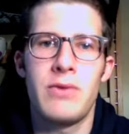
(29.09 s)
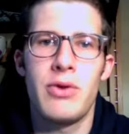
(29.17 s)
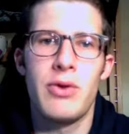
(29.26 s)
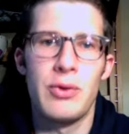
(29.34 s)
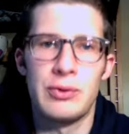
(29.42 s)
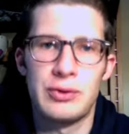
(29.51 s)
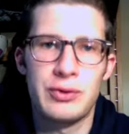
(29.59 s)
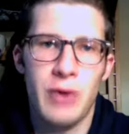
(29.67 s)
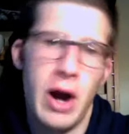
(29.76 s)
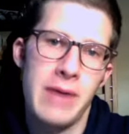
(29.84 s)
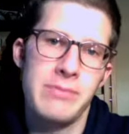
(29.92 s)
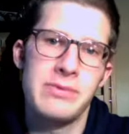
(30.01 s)
those
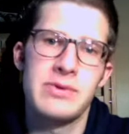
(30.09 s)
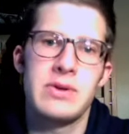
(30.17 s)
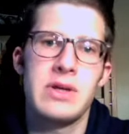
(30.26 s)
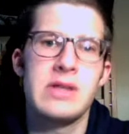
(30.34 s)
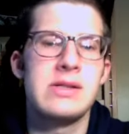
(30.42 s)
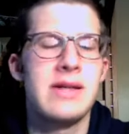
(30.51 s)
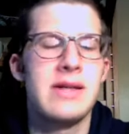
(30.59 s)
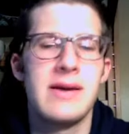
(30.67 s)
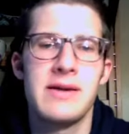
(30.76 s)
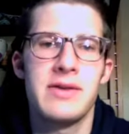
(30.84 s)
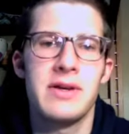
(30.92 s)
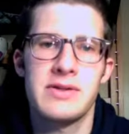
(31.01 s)
tribes in
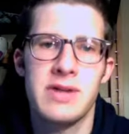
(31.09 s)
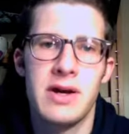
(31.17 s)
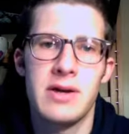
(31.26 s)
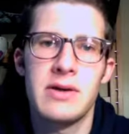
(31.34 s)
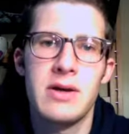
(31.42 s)
getting things done.